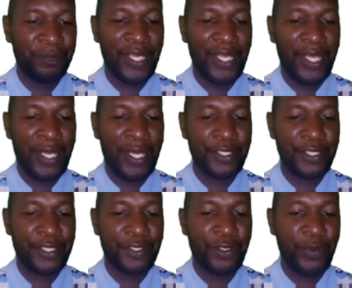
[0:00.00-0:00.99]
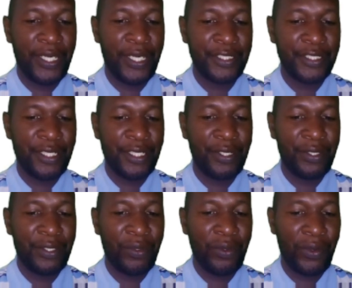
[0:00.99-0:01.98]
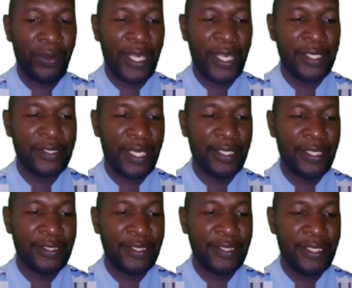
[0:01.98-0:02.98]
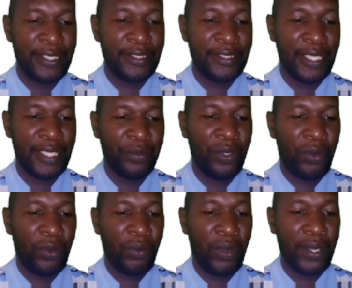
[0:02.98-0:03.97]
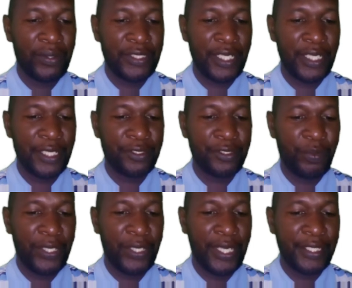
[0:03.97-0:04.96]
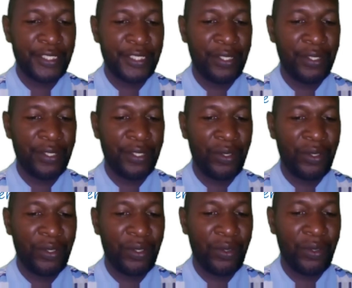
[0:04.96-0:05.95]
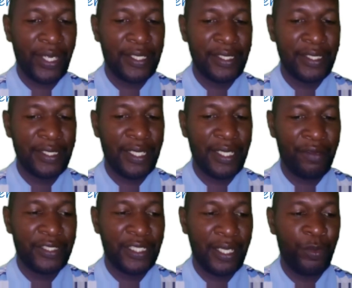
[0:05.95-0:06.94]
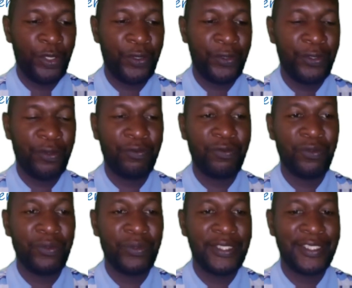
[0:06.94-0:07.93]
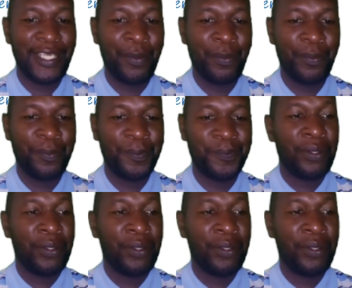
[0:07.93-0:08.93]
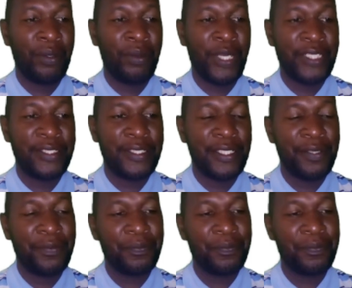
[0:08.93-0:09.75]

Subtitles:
Asexual reproduction occurs at any time, while sexual reproduction occurs after a period of time. Part C.